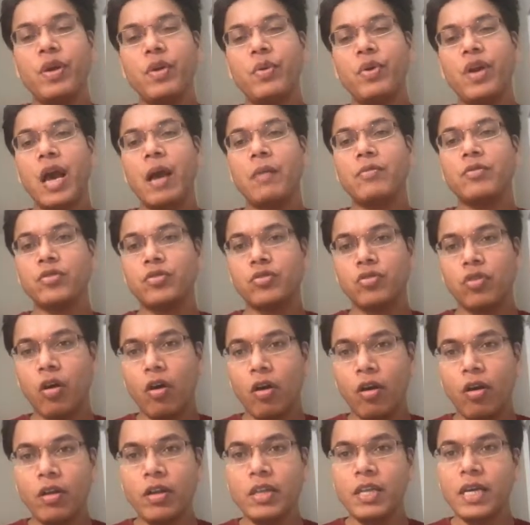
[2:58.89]
would have
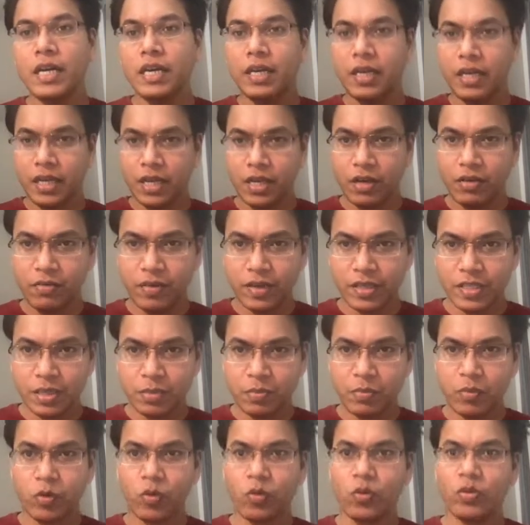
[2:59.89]
solved that DFS
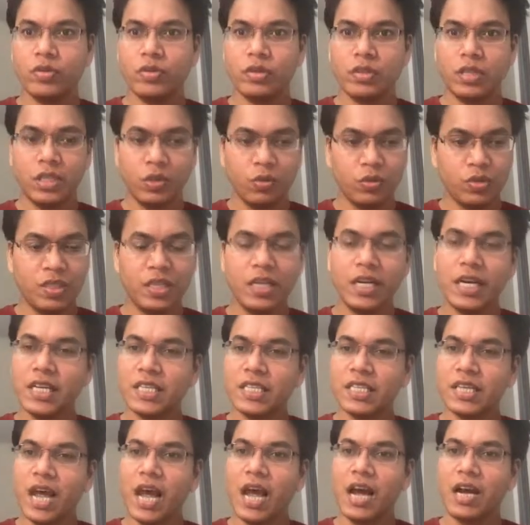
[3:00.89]
approach using a
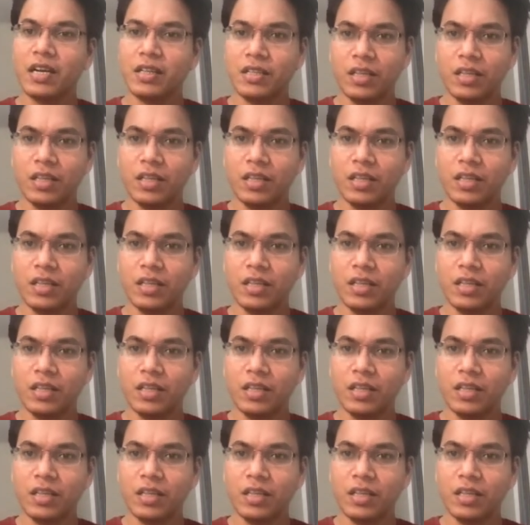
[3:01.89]
stack,